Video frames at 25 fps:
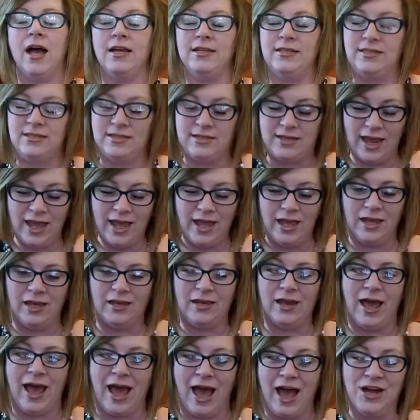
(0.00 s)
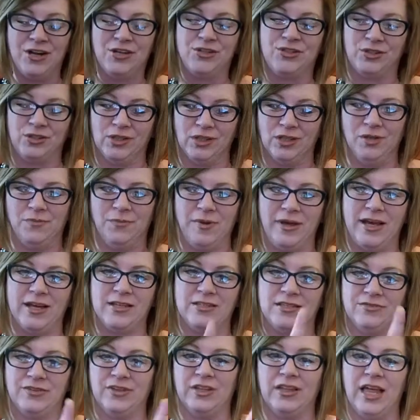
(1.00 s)
I stayed actually
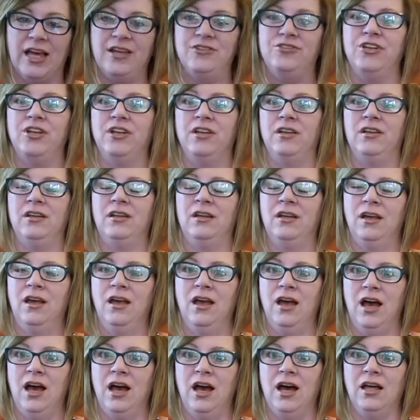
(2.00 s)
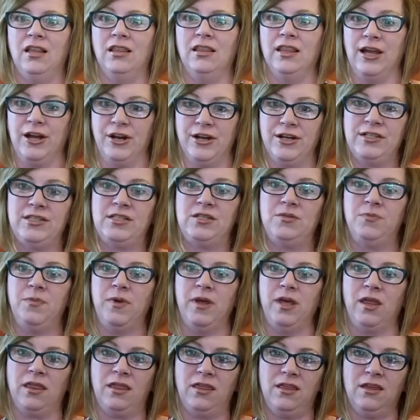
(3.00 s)
because of a legend. Larry
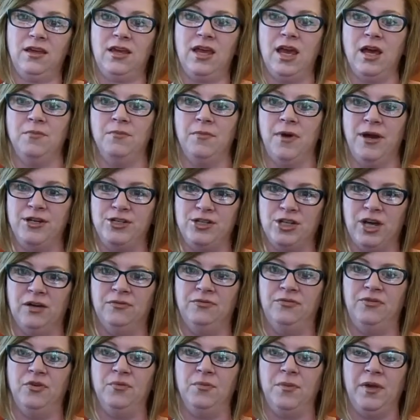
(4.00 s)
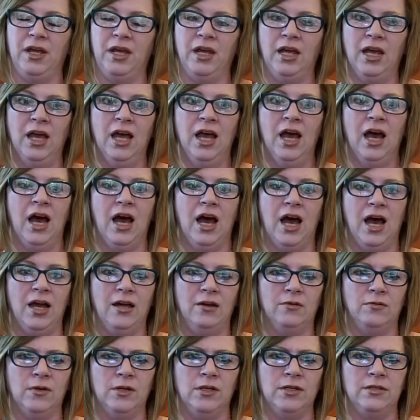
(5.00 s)
Smith kept my job for me.
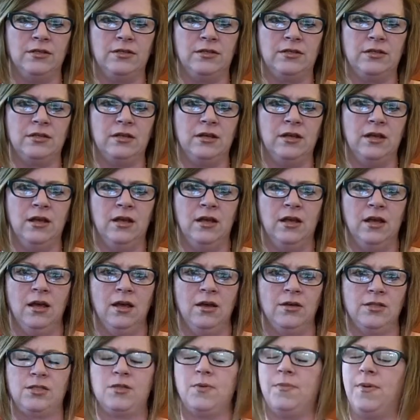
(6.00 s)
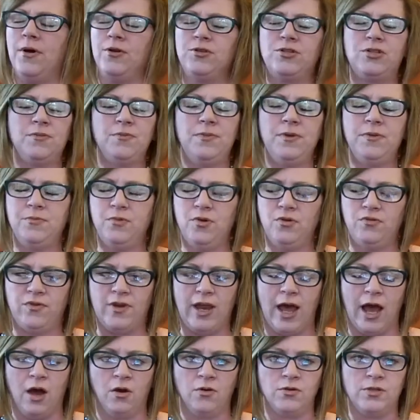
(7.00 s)
I was supposed to be moved
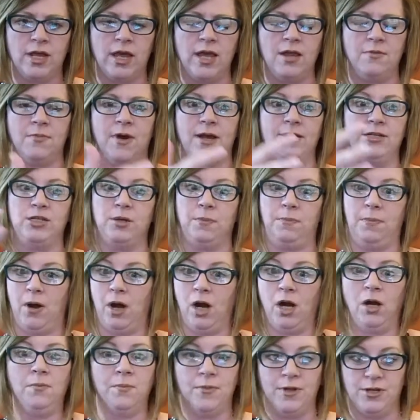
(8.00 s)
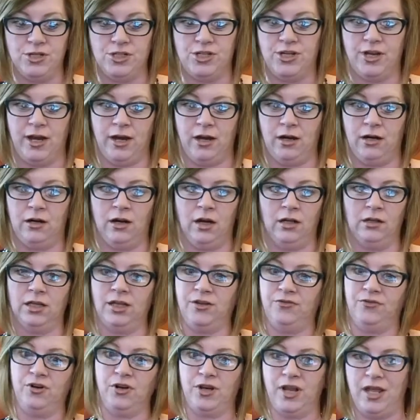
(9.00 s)
out, and my department chair, I'll
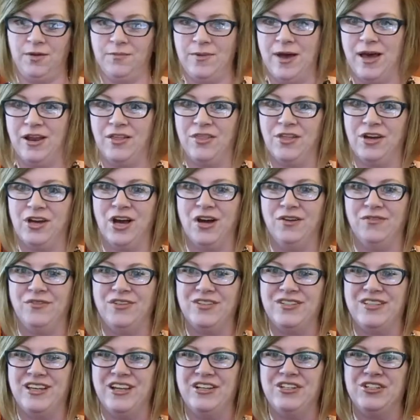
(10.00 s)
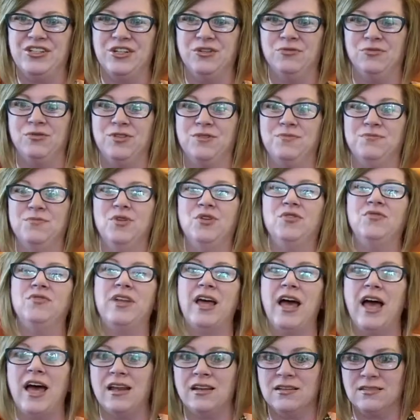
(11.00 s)
leave her name out of the conversation, was moved
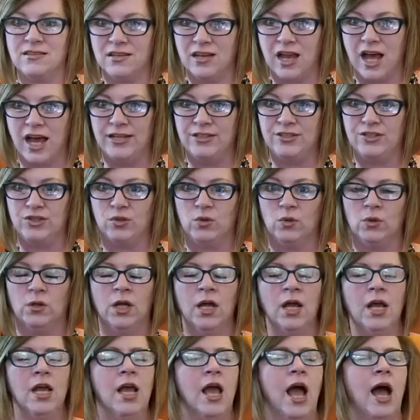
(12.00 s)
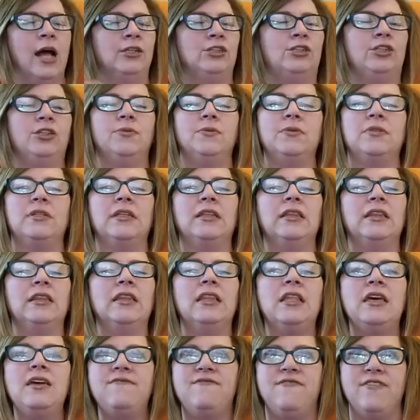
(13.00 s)
to Edison High School, and she was
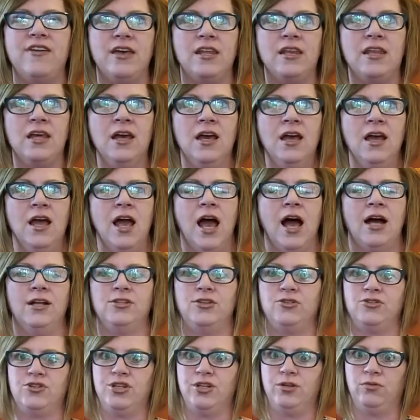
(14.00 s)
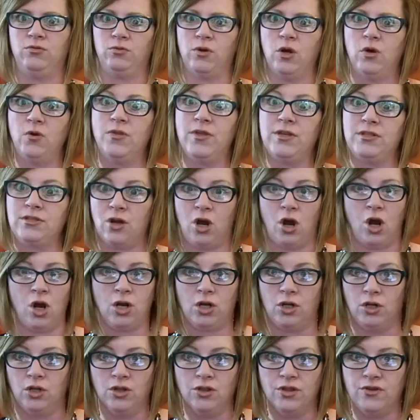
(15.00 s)
livid. And so she wrote this
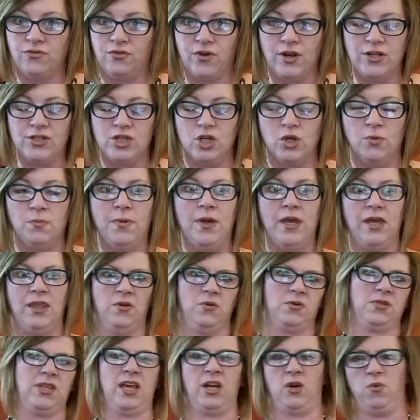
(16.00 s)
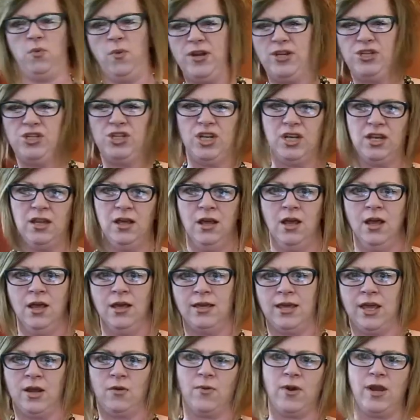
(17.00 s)
article in the Fresno Bee that was like, we should
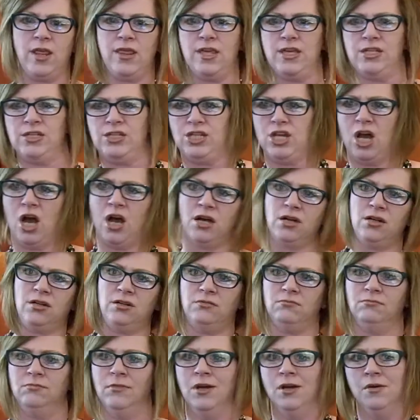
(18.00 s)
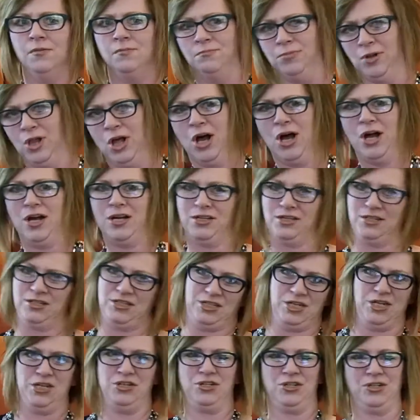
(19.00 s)
get rid of these young blonde
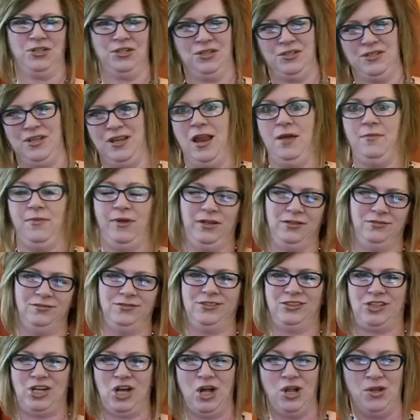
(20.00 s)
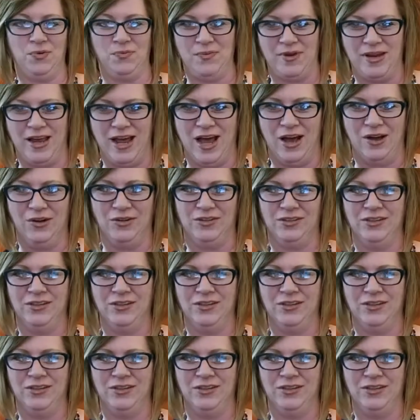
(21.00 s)
teachers, and I mean, she called me out.